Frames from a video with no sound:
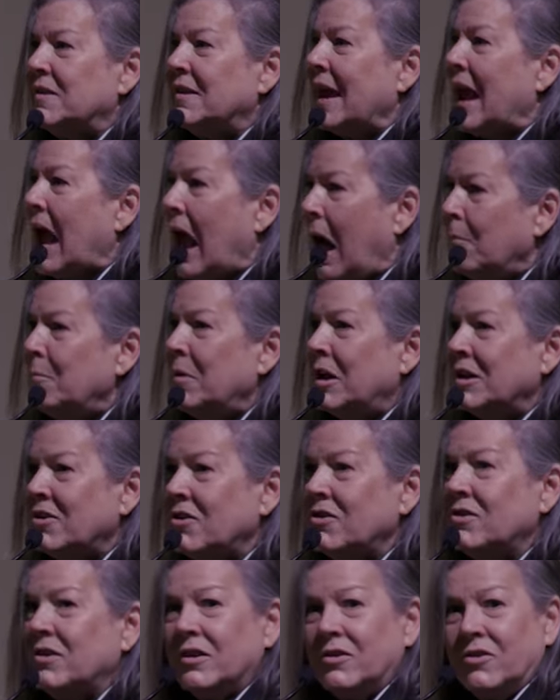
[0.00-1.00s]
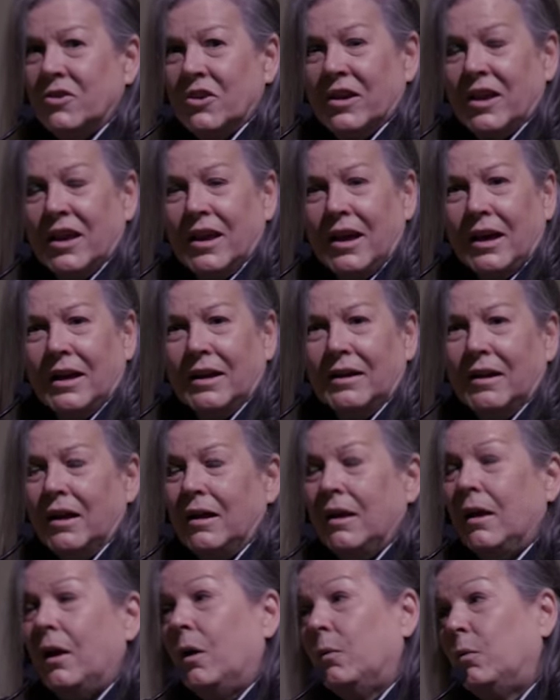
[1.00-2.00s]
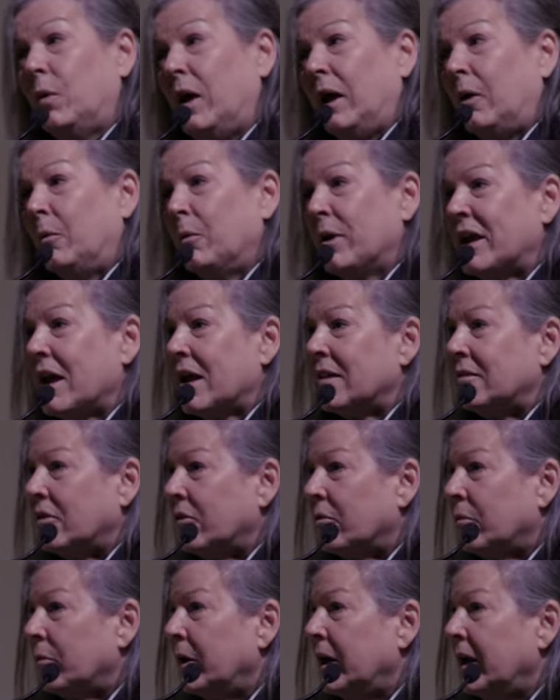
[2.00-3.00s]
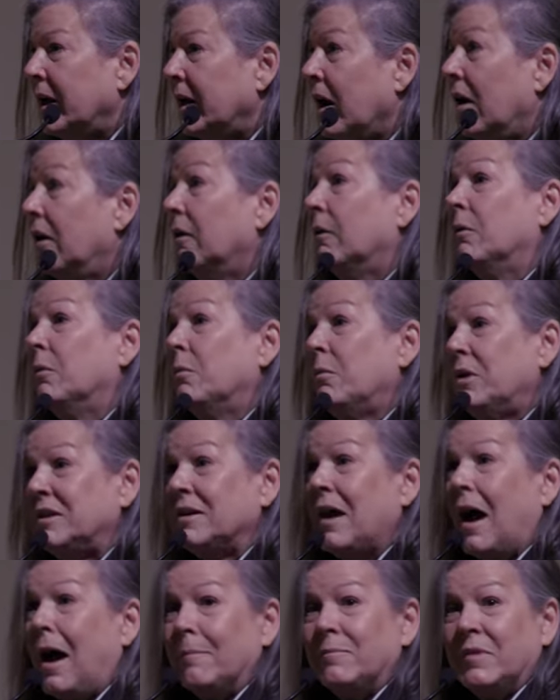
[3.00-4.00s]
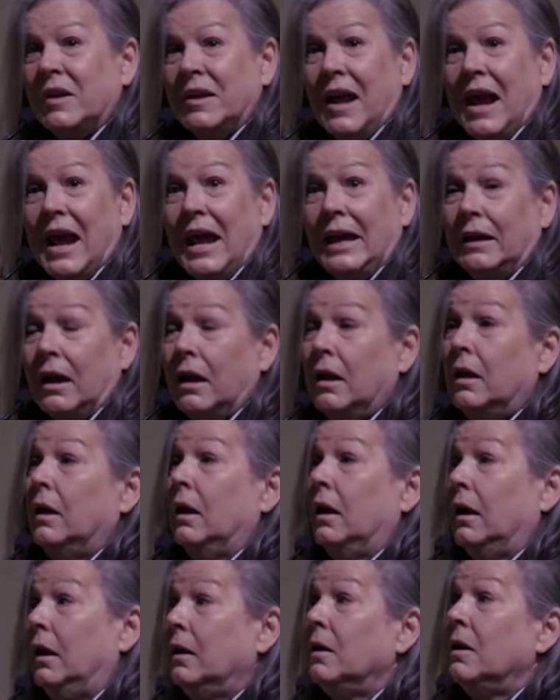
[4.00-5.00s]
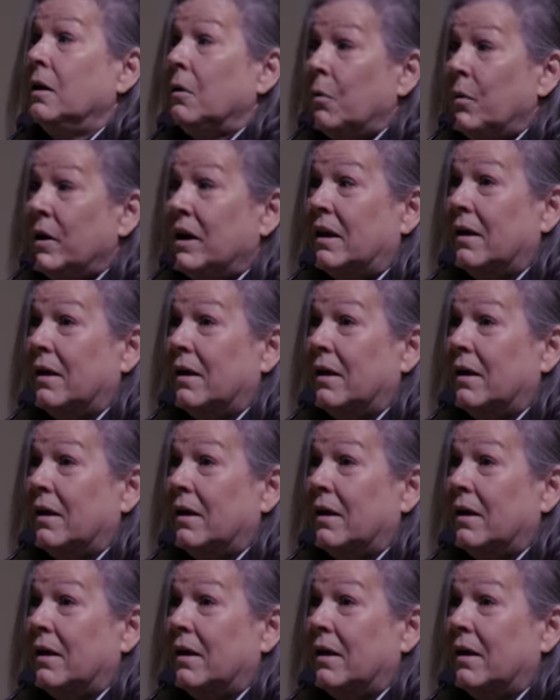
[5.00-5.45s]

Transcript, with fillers: say, How much did you get? well, we got three. Oh, we topped at eight. We,